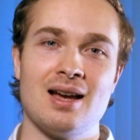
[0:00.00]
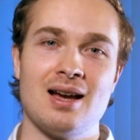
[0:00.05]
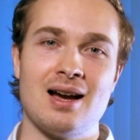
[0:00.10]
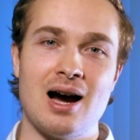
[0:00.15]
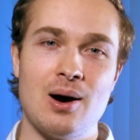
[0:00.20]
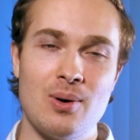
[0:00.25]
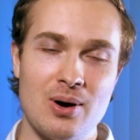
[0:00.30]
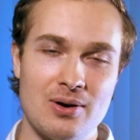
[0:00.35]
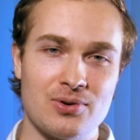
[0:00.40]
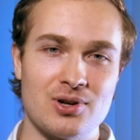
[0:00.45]

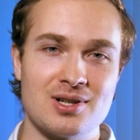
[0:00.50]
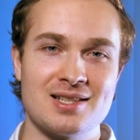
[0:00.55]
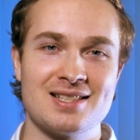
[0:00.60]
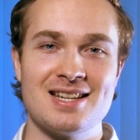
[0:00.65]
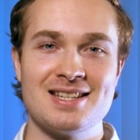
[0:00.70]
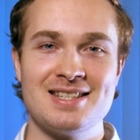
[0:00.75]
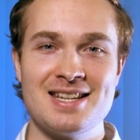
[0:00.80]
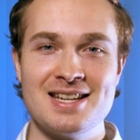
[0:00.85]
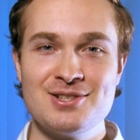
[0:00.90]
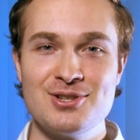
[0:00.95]
However,
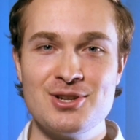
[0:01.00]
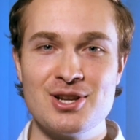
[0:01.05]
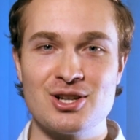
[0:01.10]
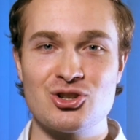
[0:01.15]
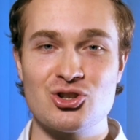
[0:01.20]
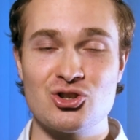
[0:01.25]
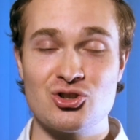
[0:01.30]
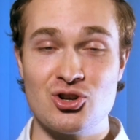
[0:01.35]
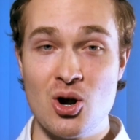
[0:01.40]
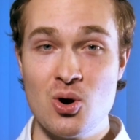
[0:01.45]
statistics
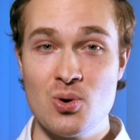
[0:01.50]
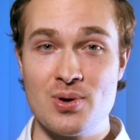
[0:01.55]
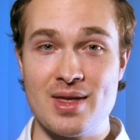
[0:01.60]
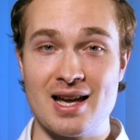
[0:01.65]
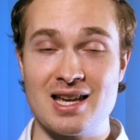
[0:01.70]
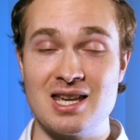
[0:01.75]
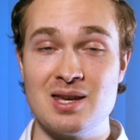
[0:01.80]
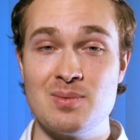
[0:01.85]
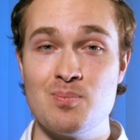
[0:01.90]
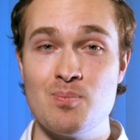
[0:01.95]
show
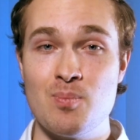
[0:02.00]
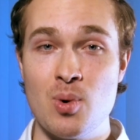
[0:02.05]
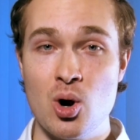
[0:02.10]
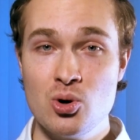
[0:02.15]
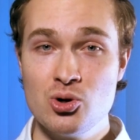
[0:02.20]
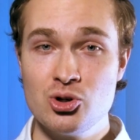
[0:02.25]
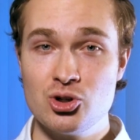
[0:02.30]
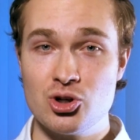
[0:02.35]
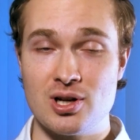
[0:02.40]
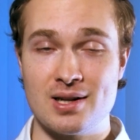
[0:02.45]
that
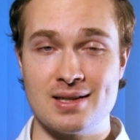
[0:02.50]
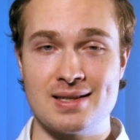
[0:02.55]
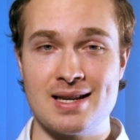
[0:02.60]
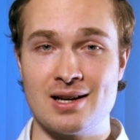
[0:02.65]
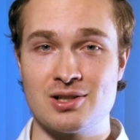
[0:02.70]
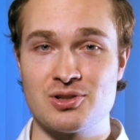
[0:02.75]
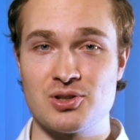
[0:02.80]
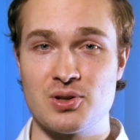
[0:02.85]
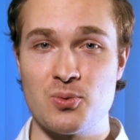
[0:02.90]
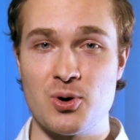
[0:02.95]
emotion is
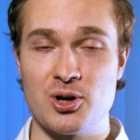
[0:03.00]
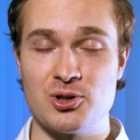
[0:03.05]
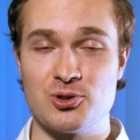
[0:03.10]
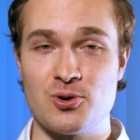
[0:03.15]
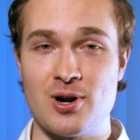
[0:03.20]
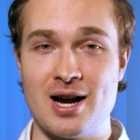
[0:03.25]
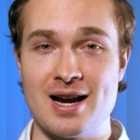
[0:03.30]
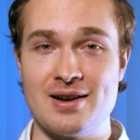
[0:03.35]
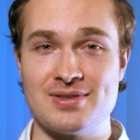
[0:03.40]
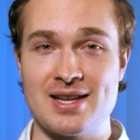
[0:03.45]
actually what
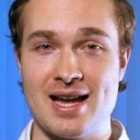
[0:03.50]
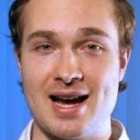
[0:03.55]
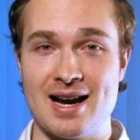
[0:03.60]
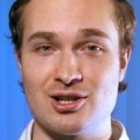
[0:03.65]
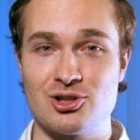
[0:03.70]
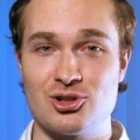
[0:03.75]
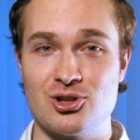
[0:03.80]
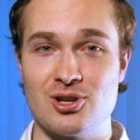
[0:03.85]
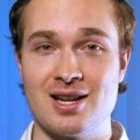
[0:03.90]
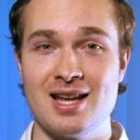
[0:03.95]
drives
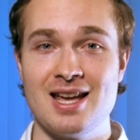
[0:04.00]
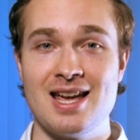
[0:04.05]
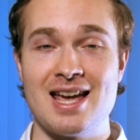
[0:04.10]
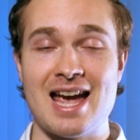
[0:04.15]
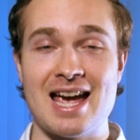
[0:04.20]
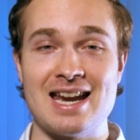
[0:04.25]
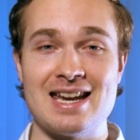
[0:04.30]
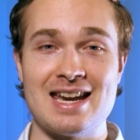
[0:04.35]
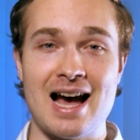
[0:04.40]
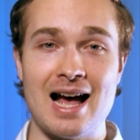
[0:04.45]
action
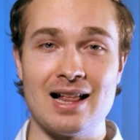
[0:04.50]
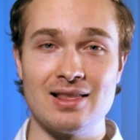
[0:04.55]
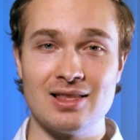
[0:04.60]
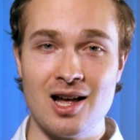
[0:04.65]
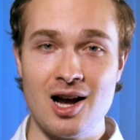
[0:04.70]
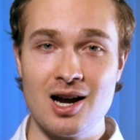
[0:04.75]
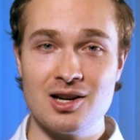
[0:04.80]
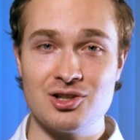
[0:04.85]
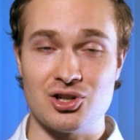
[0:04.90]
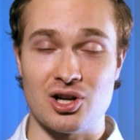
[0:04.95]
and not
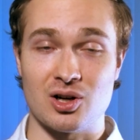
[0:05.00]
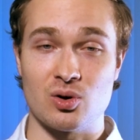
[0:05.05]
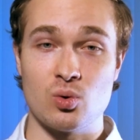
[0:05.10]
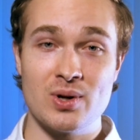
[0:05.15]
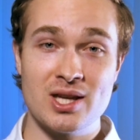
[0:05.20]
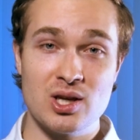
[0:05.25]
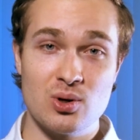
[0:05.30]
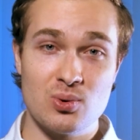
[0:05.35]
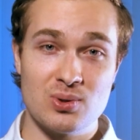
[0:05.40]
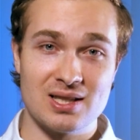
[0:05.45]
logic.
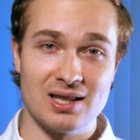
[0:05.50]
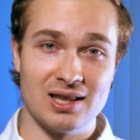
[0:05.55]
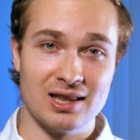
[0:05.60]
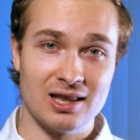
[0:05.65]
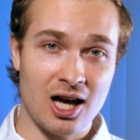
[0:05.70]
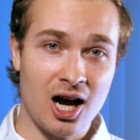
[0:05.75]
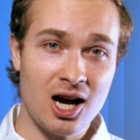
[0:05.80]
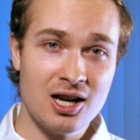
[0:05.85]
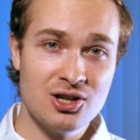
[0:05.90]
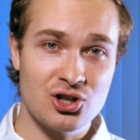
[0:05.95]
We use
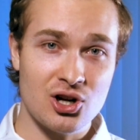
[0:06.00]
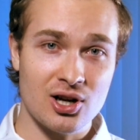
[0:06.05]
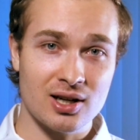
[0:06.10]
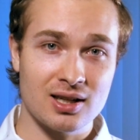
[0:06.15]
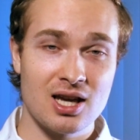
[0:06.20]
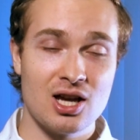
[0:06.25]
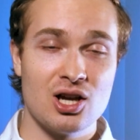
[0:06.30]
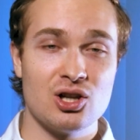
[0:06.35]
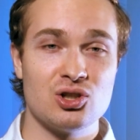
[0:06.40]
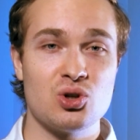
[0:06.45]

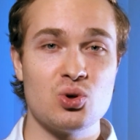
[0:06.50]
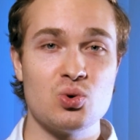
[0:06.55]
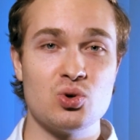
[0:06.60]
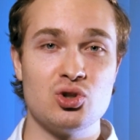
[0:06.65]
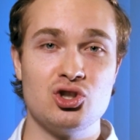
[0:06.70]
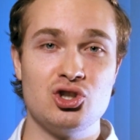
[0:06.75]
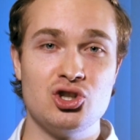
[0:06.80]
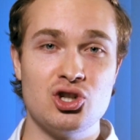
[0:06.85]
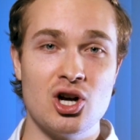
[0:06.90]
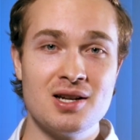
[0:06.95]
logic to
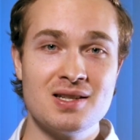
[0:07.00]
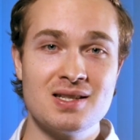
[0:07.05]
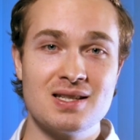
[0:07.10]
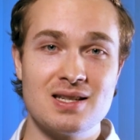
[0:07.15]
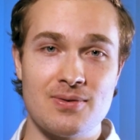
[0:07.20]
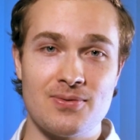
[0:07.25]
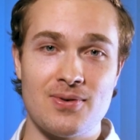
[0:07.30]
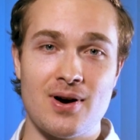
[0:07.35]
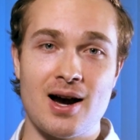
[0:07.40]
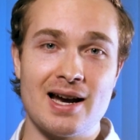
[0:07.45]

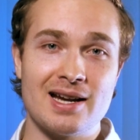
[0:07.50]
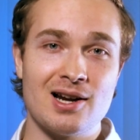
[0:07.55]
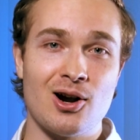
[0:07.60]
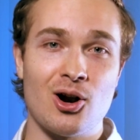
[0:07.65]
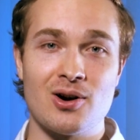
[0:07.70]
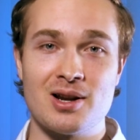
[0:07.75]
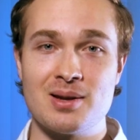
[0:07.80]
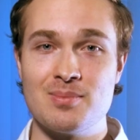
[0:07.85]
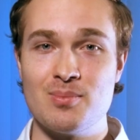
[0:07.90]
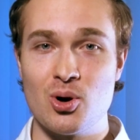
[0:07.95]
justify
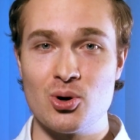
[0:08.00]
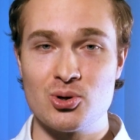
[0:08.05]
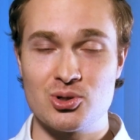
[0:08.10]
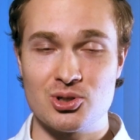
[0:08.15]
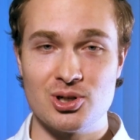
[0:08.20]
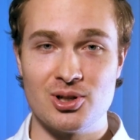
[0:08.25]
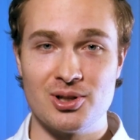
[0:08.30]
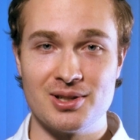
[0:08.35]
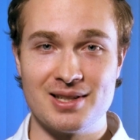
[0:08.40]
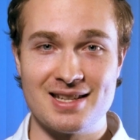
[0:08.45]
our
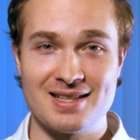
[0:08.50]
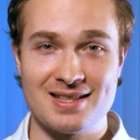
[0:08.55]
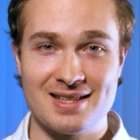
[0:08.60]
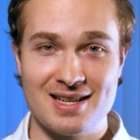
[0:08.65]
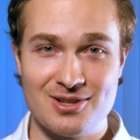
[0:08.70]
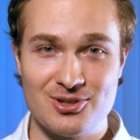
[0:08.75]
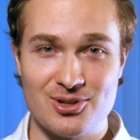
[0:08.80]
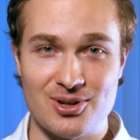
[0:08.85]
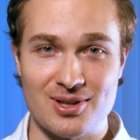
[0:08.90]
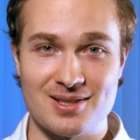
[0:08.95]
emotional
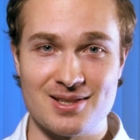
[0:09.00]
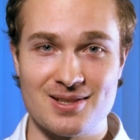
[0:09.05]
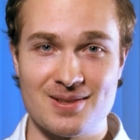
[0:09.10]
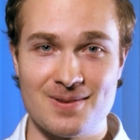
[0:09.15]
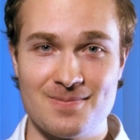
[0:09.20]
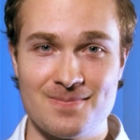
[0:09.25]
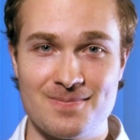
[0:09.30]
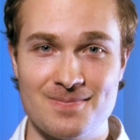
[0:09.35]
decisions.